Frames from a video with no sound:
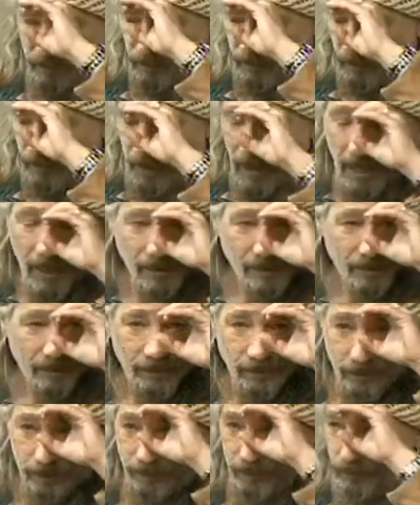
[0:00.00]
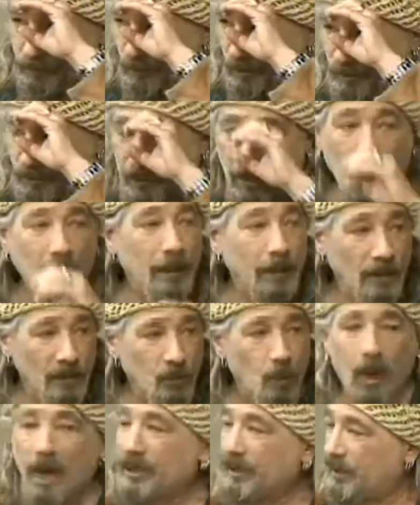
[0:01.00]
guys in, with binoculars
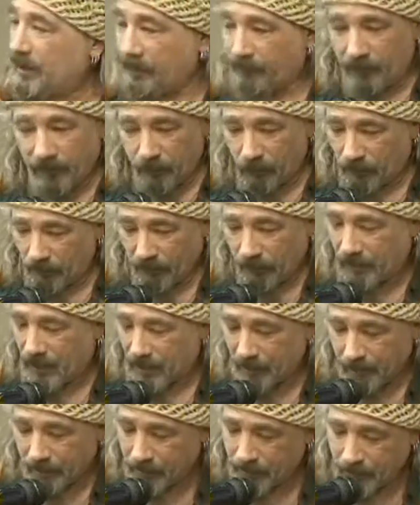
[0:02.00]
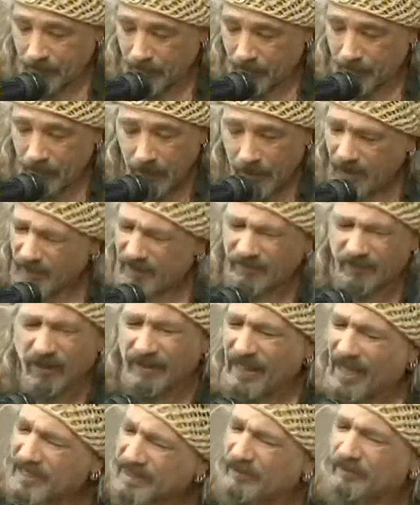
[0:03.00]
watching every move you make. It's a,
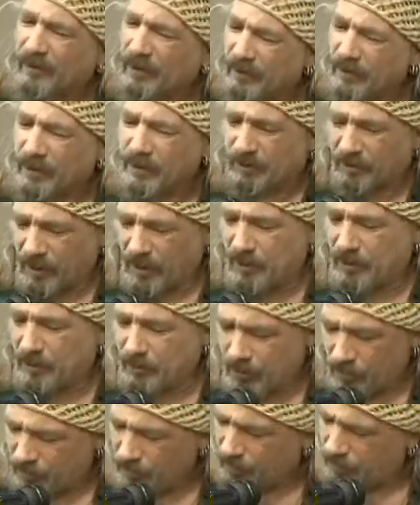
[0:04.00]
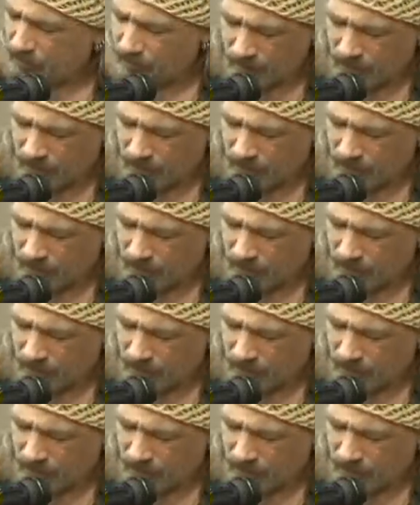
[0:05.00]
that's a very strange